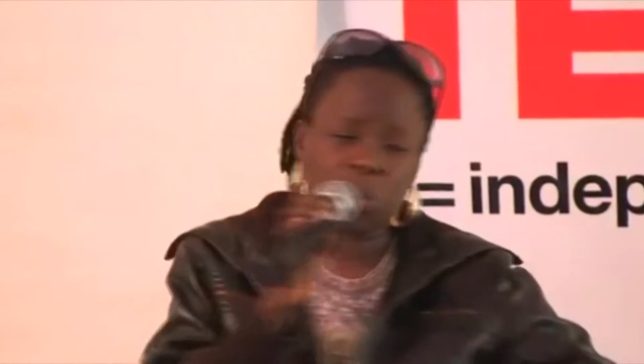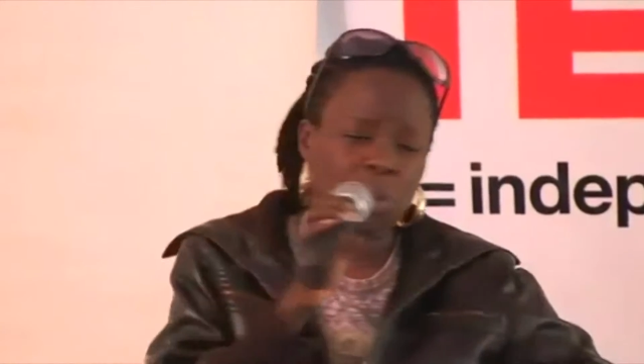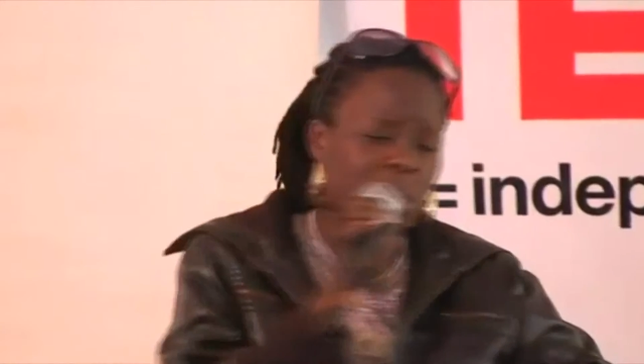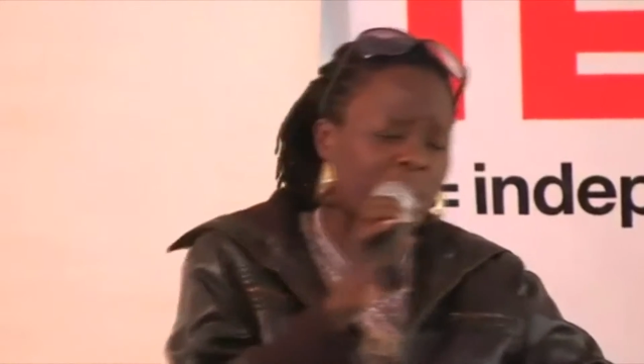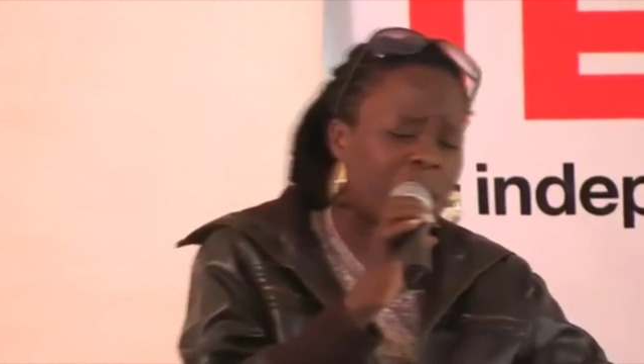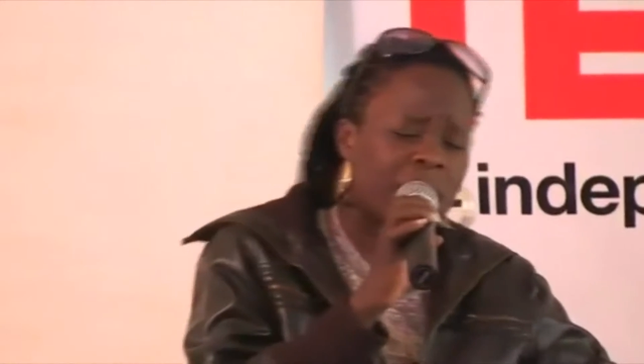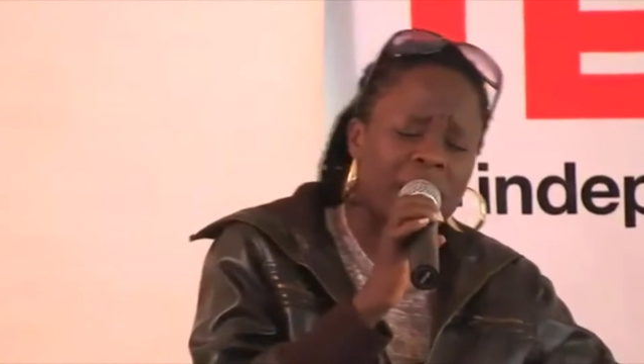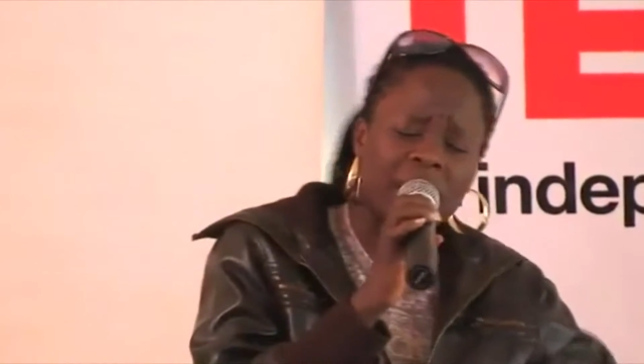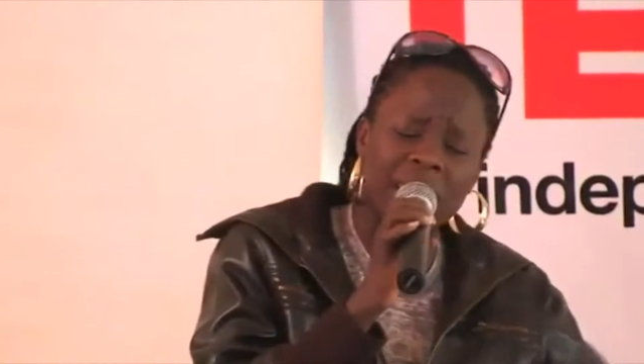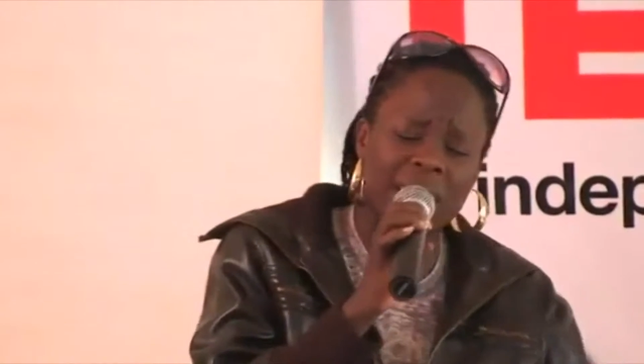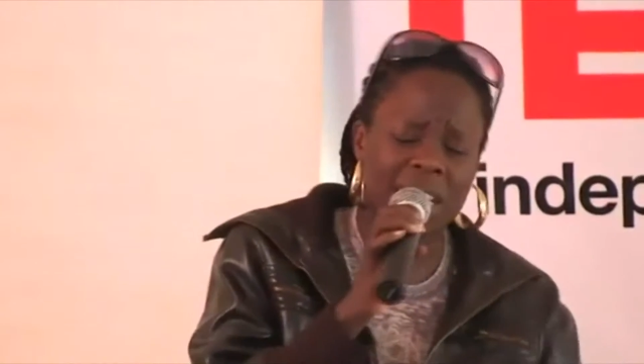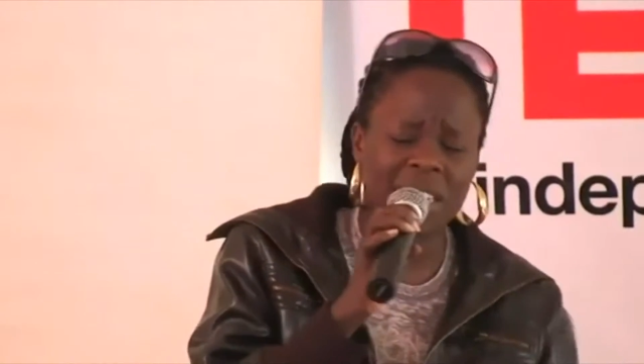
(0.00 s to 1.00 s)
with
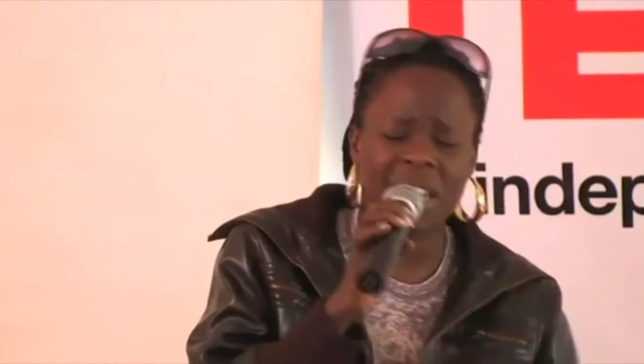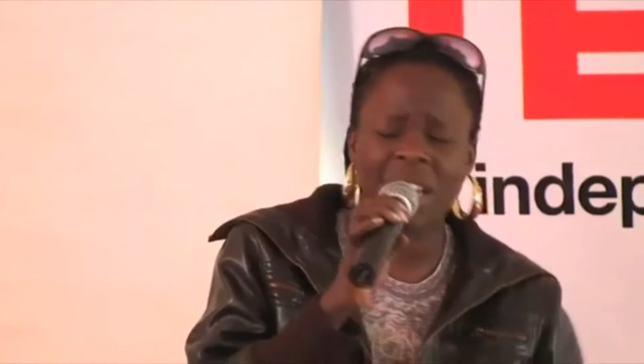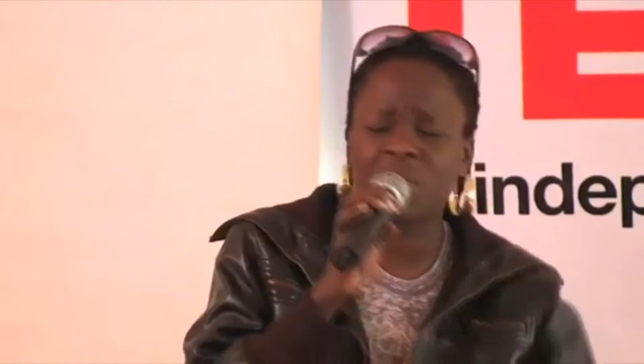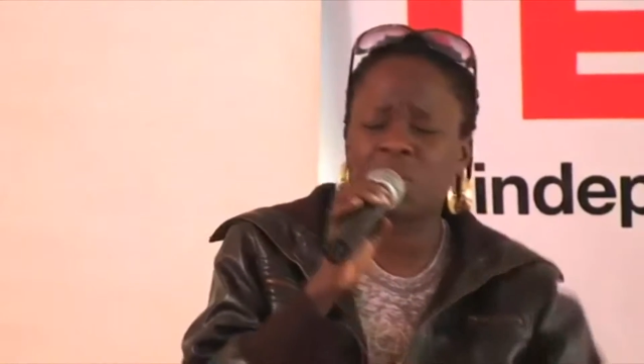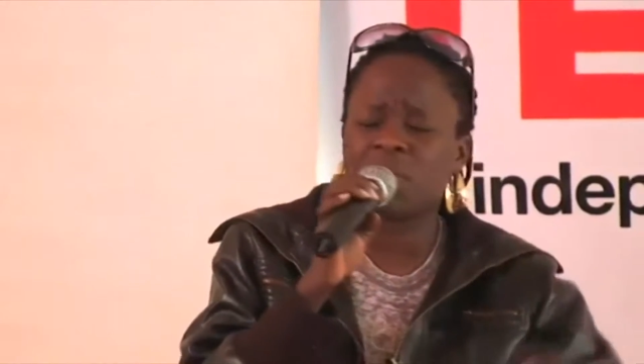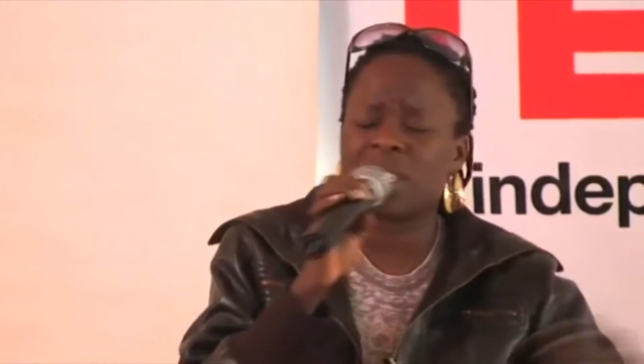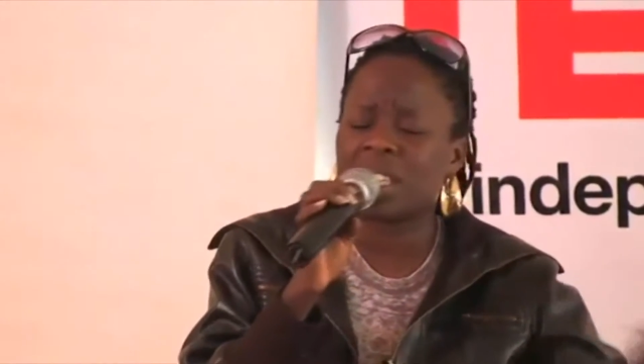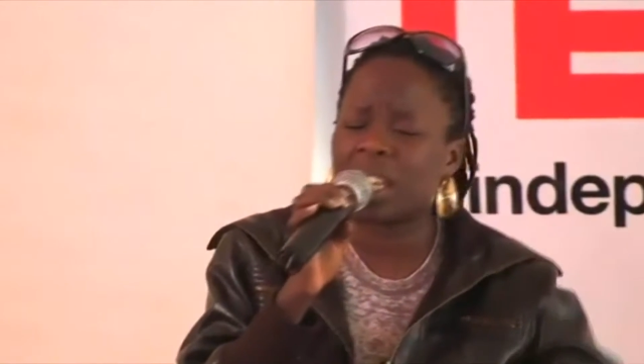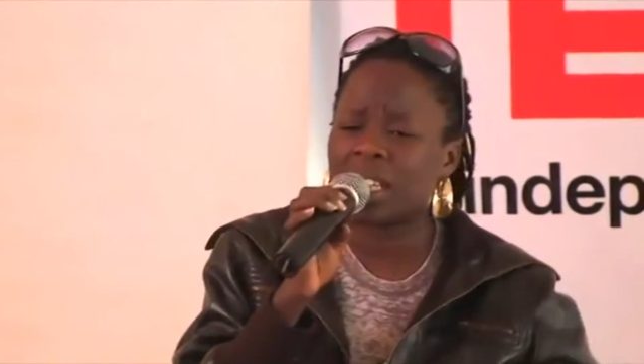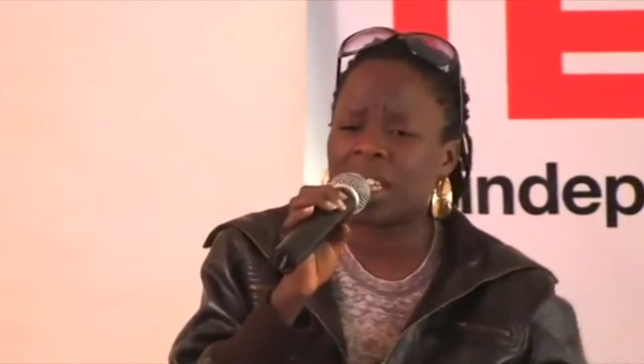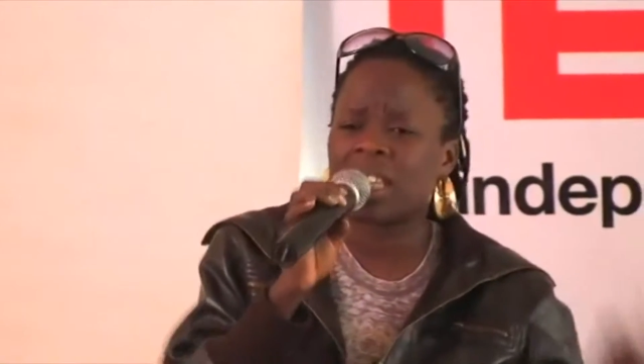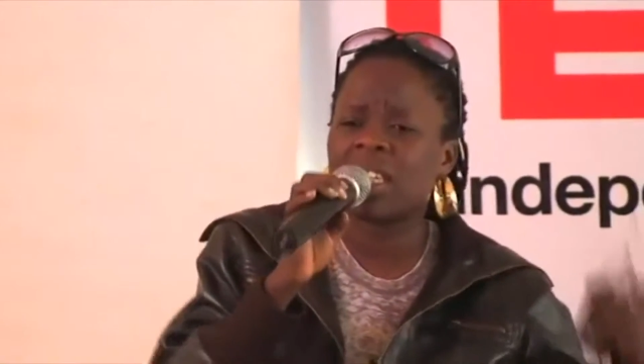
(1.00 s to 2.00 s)
leaders, heads of
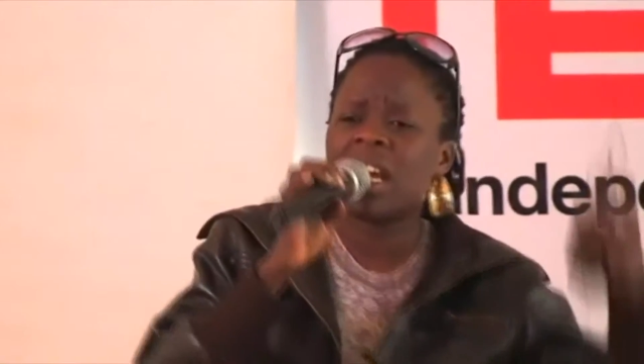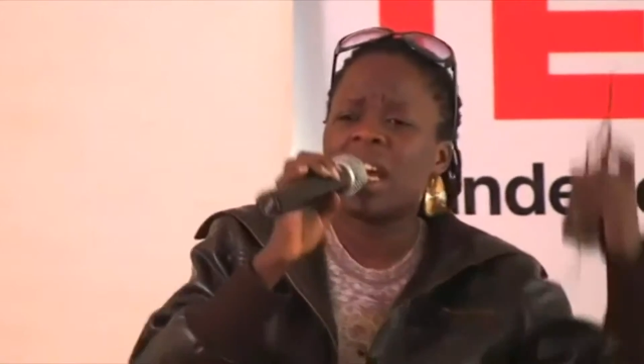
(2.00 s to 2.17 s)
state, and